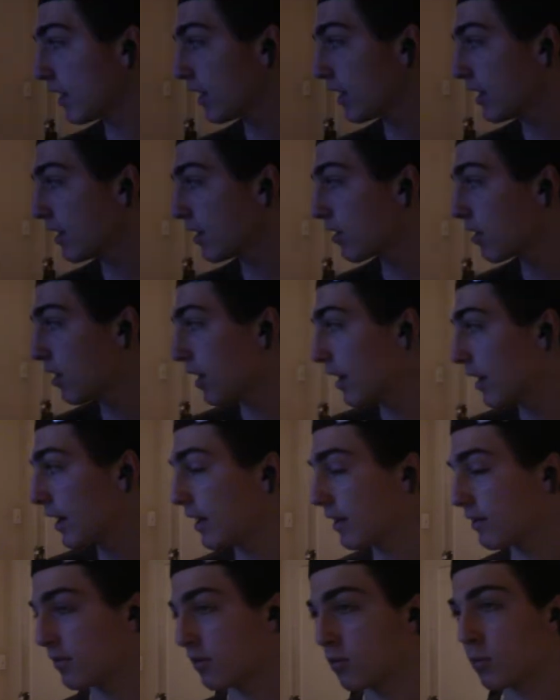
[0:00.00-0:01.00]
here it
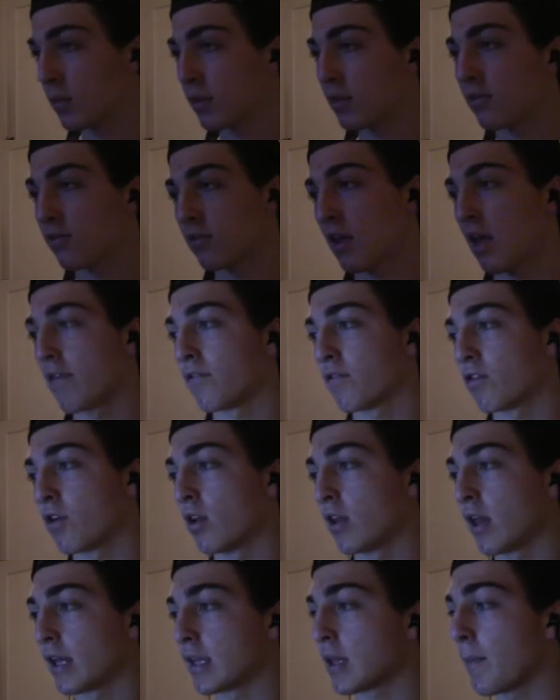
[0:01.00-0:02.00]
is. It's been the same
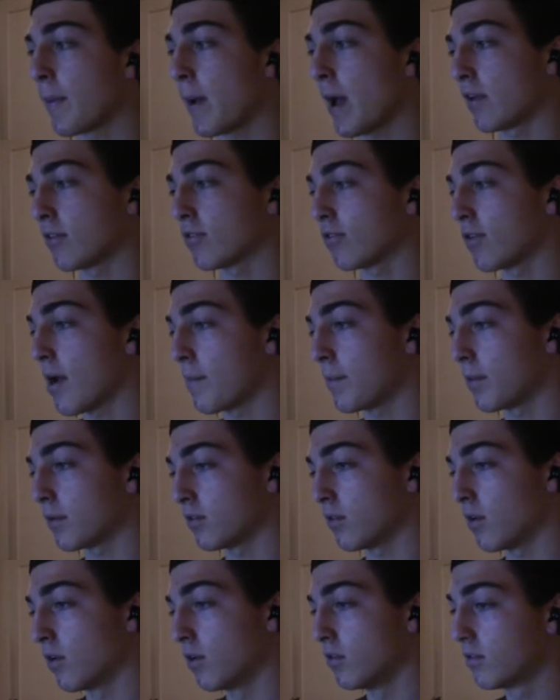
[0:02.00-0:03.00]
for like the past 3
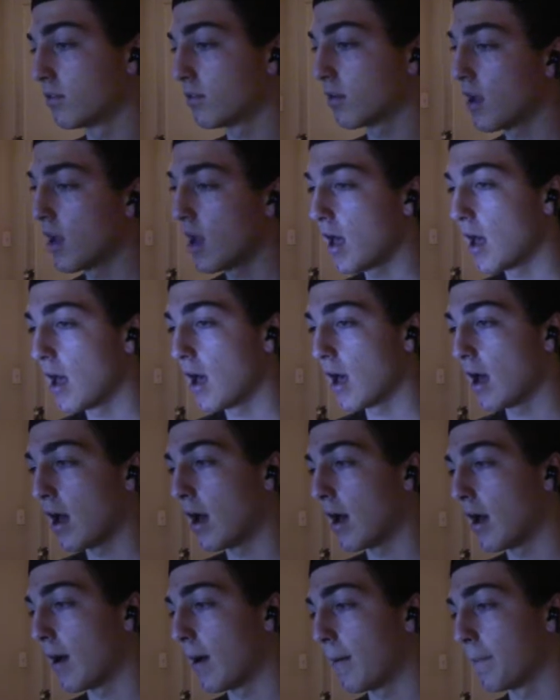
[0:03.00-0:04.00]
episodes.
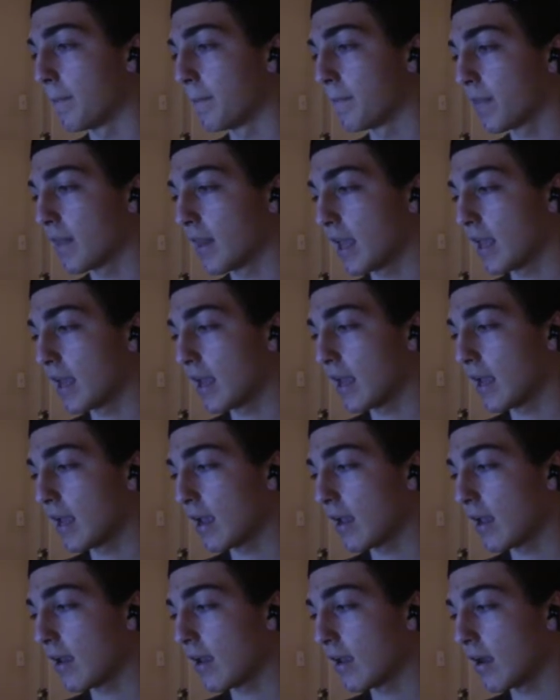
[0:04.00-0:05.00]
I
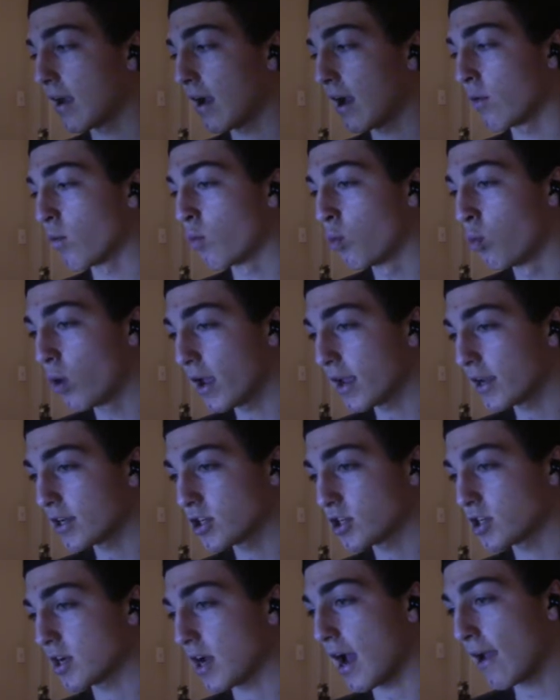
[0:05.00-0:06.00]

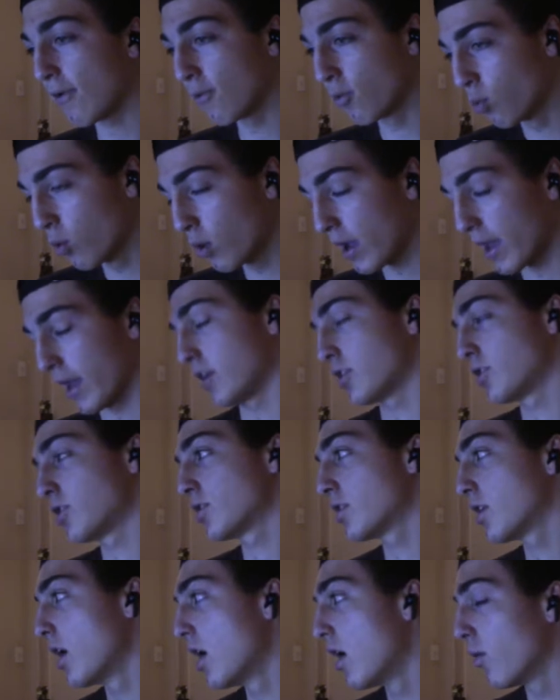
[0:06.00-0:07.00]
wish
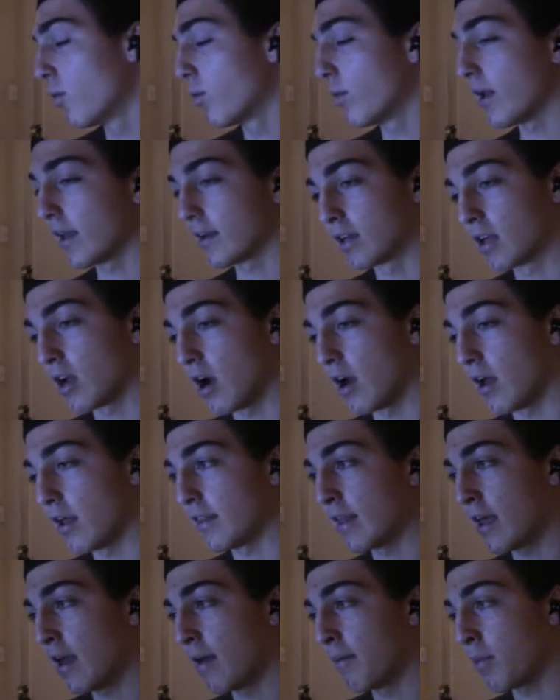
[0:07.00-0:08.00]
we had
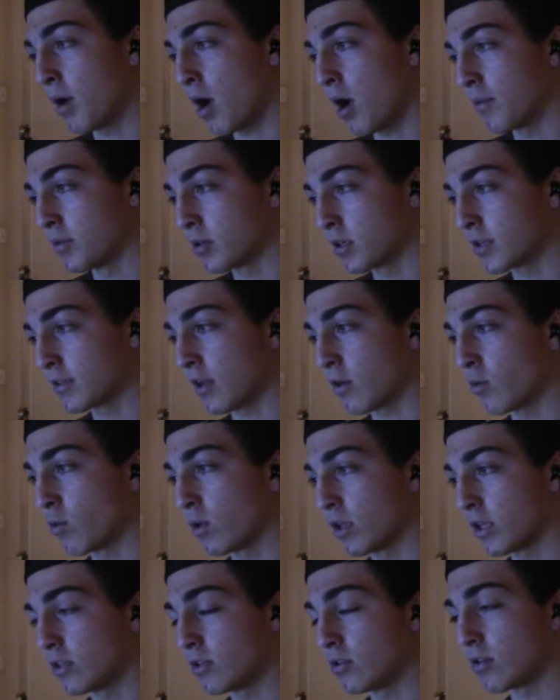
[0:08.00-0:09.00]
gotten that Mbabu, because I
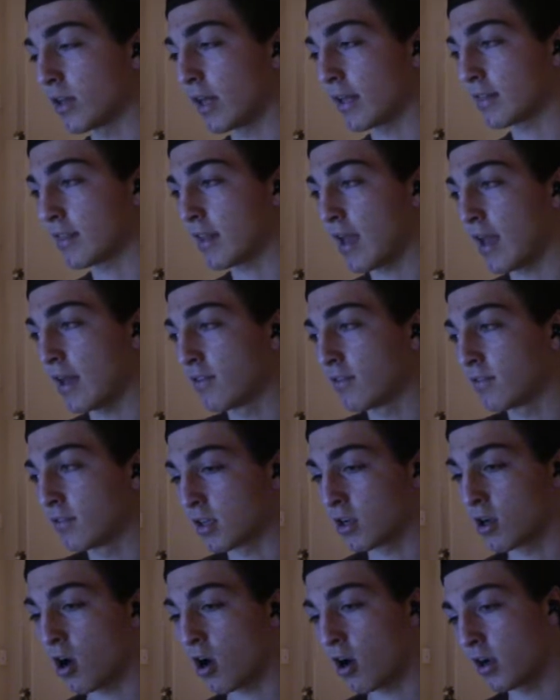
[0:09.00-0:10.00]
really do like that
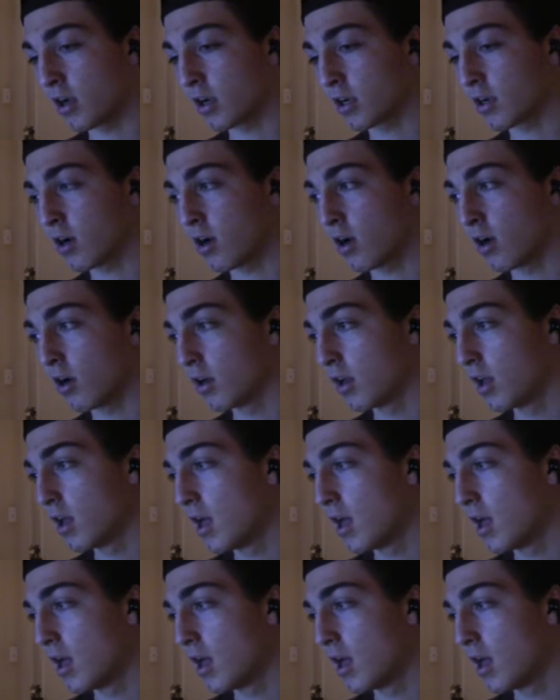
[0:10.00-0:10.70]
Zakaria card.